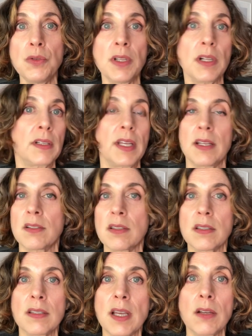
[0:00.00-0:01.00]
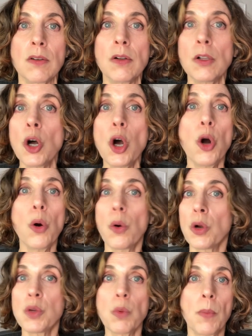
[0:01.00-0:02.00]
they'll cancel the cycle
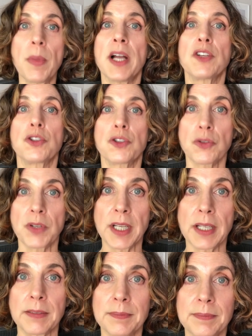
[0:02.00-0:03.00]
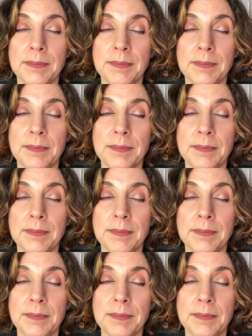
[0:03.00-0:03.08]
or you won't pass your screening.